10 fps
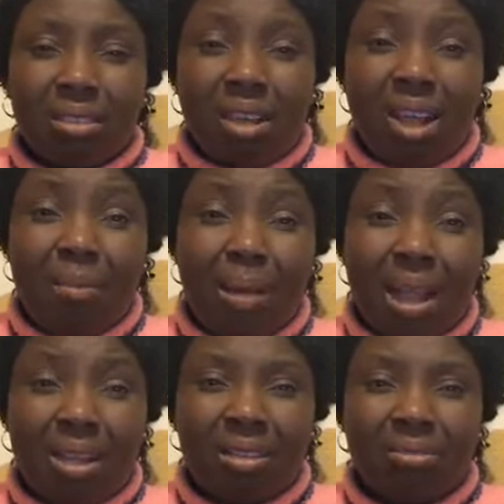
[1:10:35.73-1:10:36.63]
Come back.
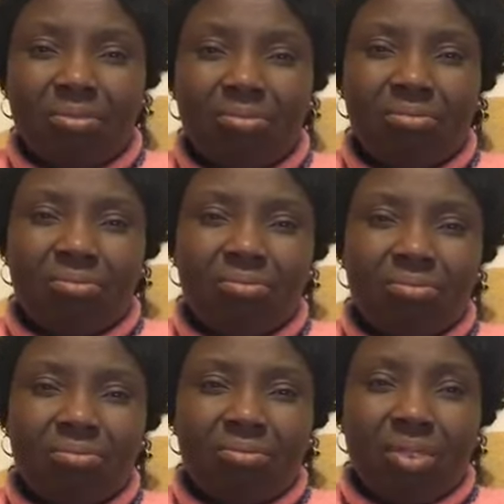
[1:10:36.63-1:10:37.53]

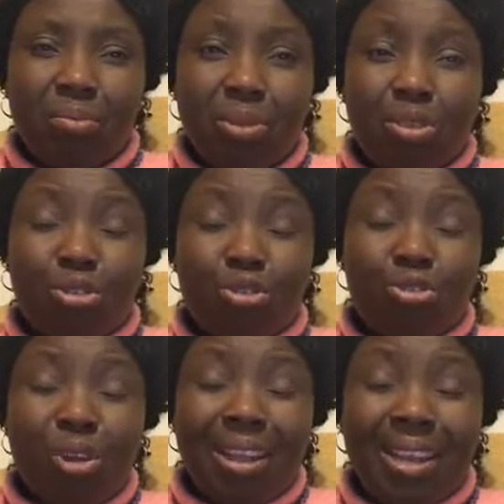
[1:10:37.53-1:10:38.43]
Be
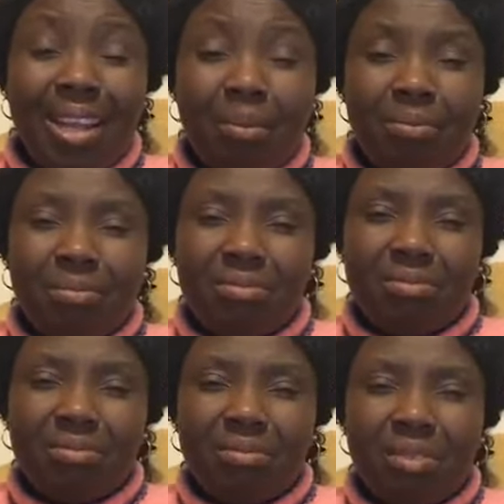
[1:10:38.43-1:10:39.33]
strong in him.
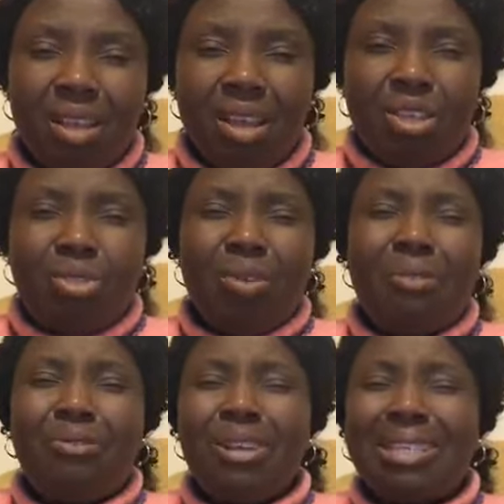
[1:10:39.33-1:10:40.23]
You are
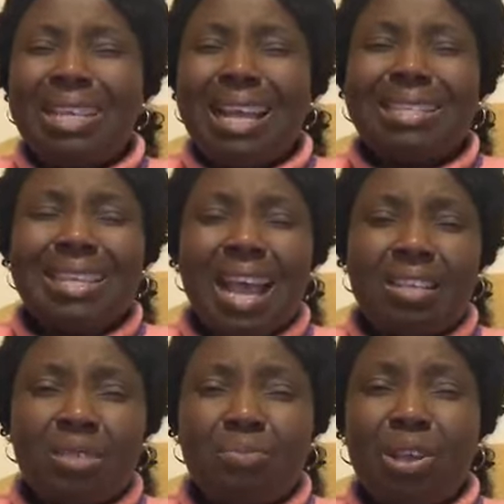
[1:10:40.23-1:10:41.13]
facing
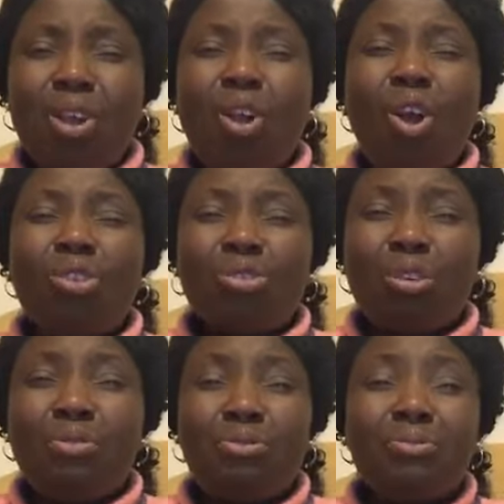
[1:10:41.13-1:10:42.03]
attacks because
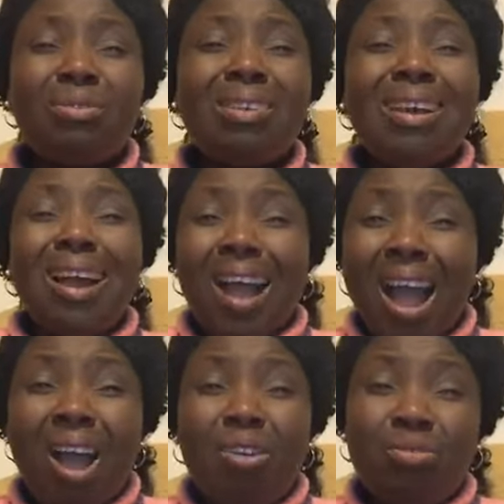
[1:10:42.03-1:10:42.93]
of
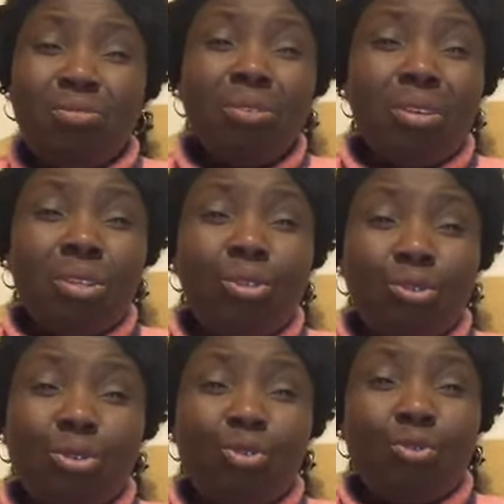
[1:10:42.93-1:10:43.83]
how
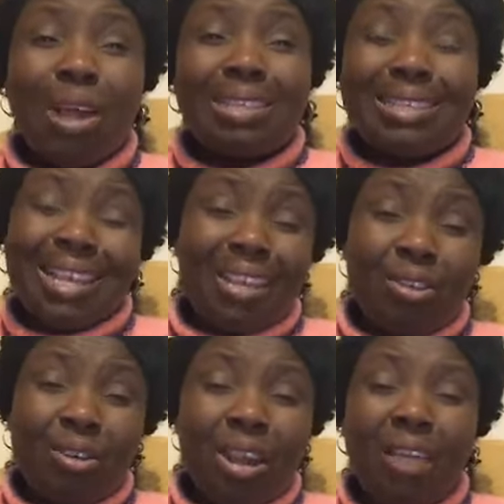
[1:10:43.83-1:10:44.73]
you are taking
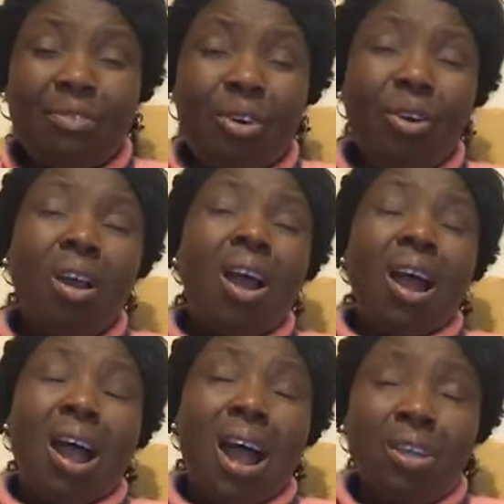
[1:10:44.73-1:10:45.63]
your life or
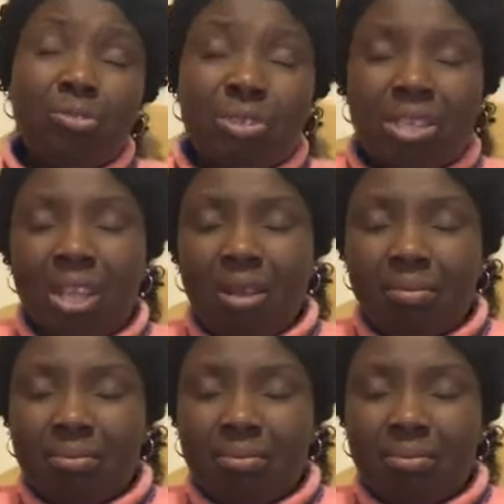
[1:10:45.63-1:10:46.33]
how you see him.